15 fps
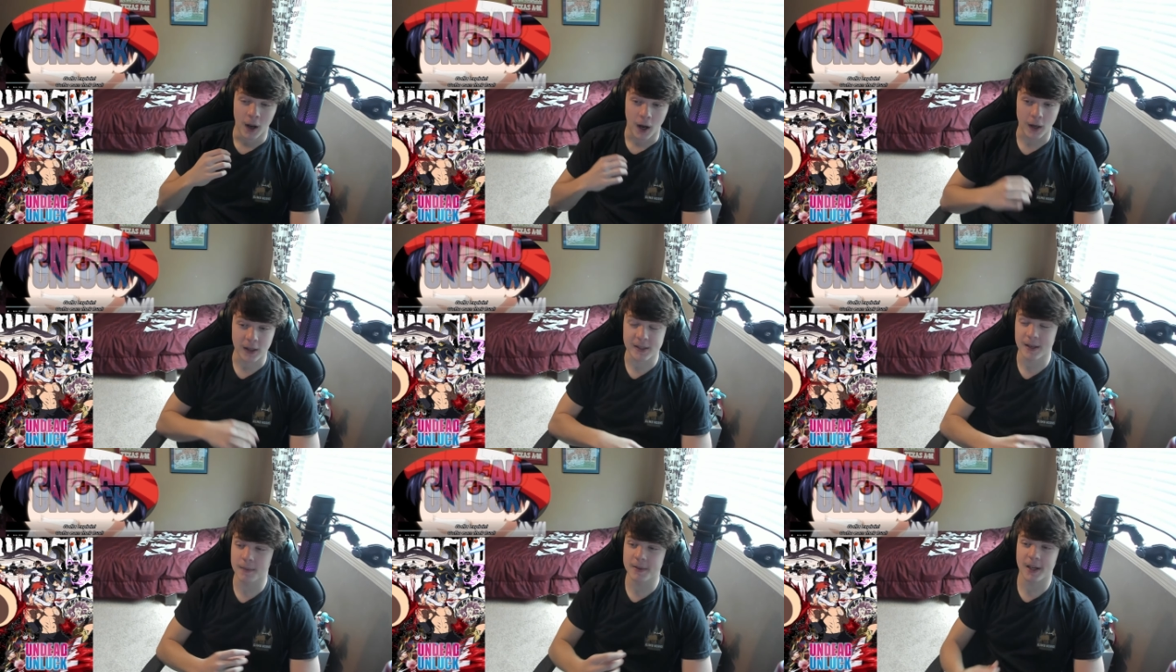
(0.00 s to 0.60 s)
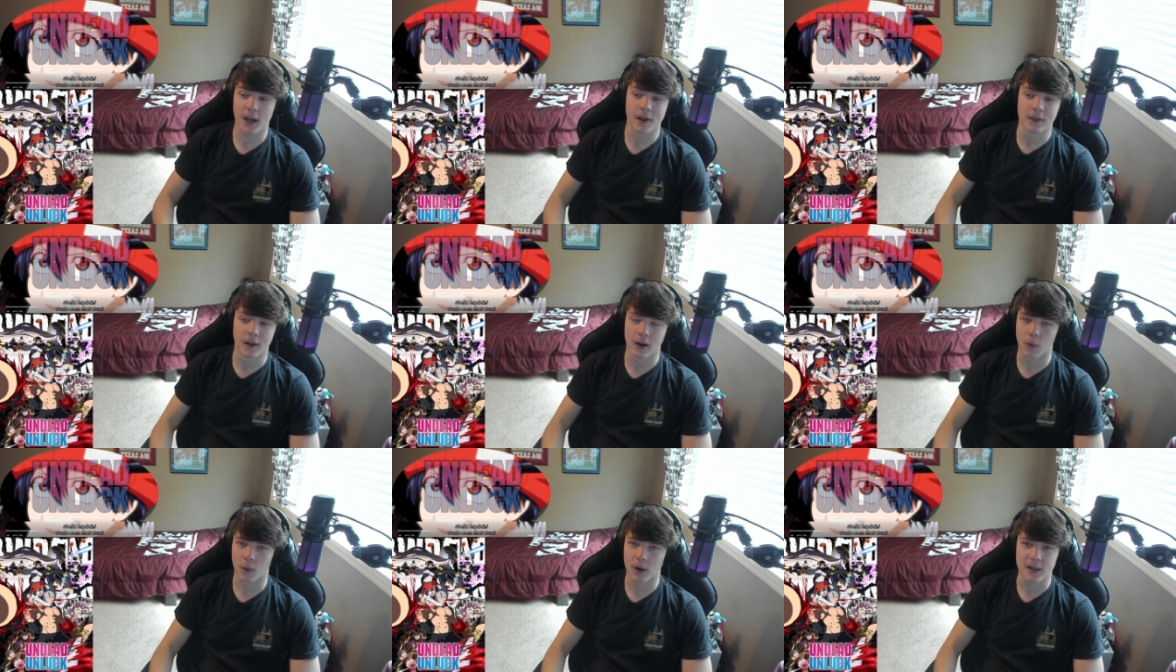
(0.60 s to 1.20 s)
It seems like
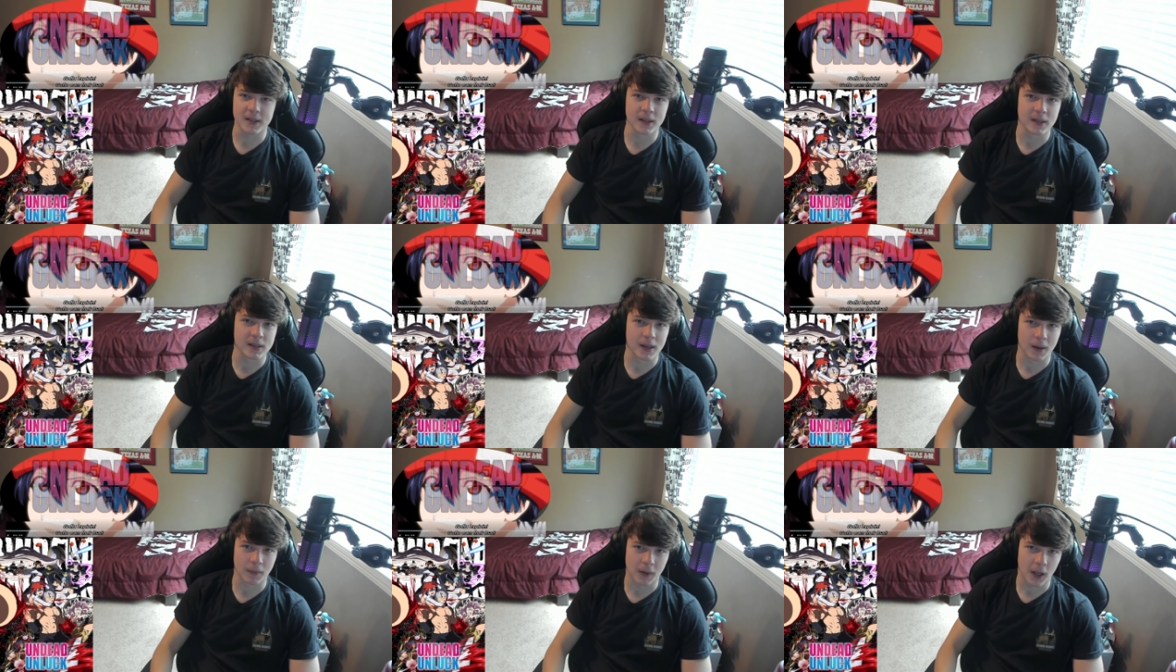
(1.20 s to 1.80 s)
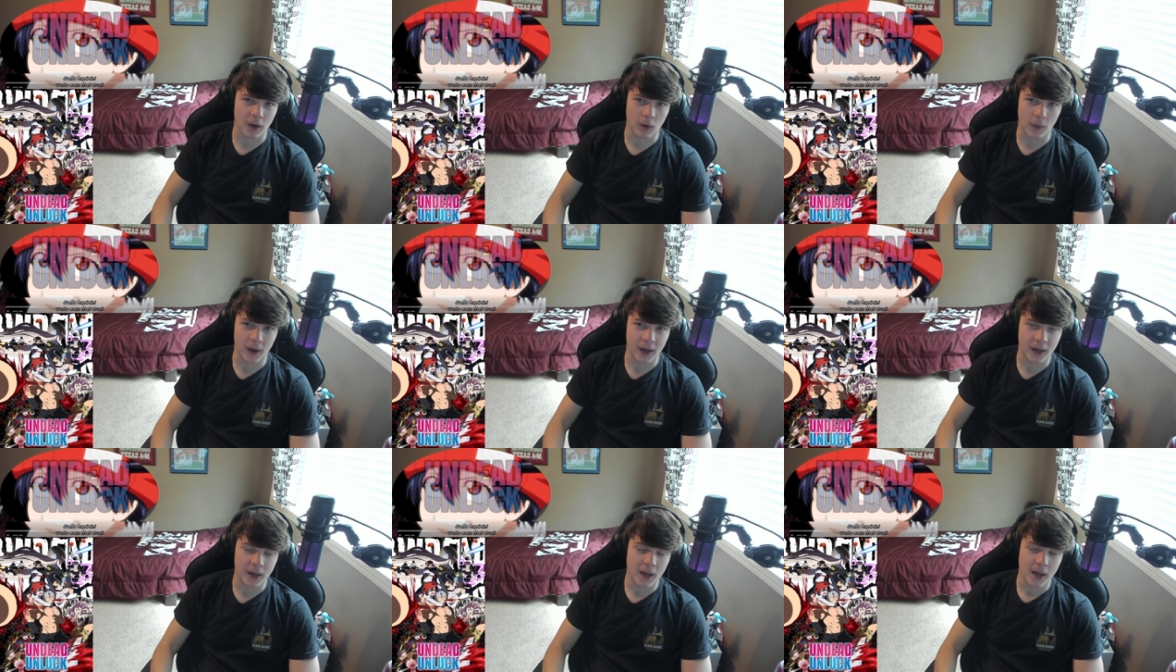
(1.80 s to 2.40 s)
Unluck works in the same kind of
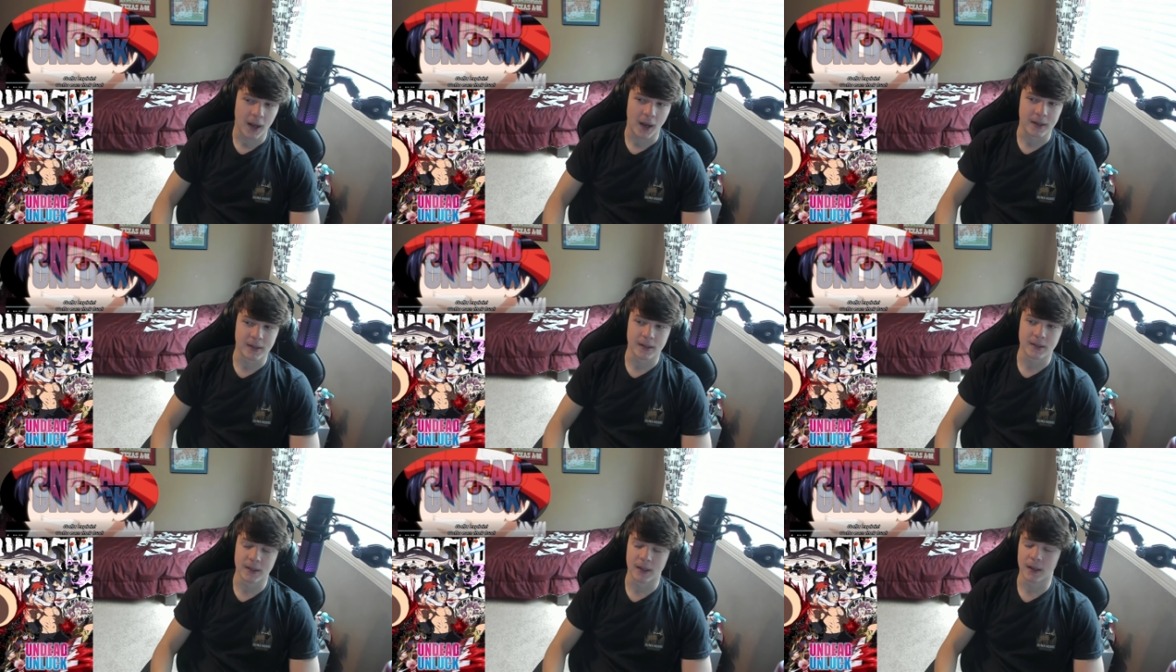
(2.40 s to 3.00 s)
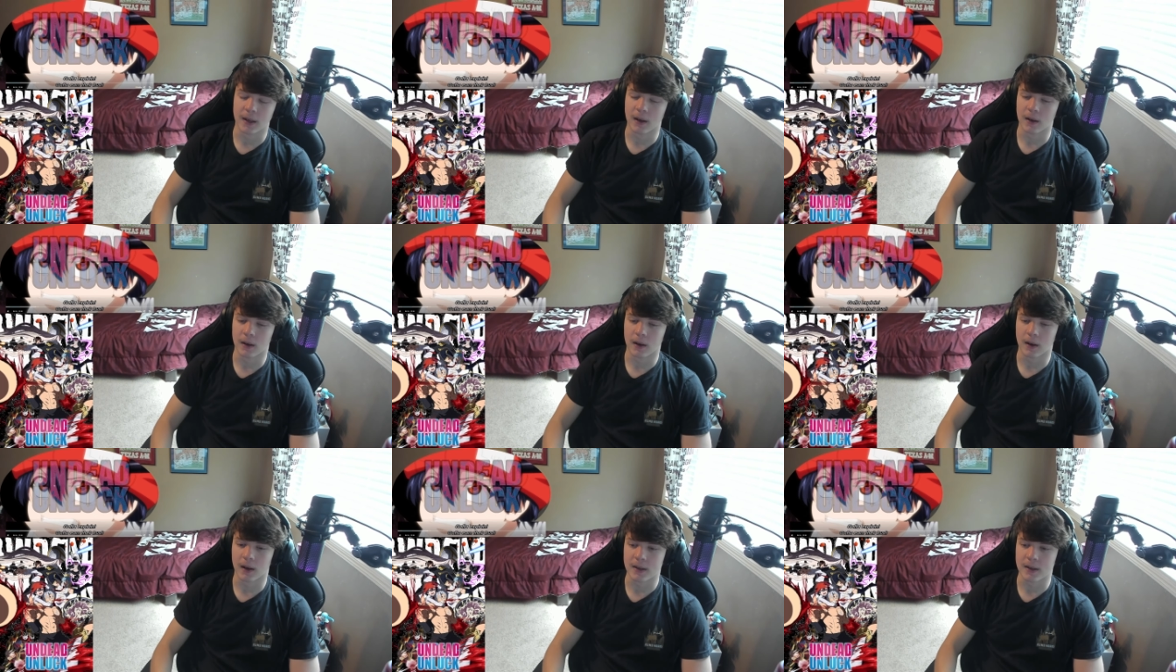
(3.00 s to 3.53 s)
way as it did in uh,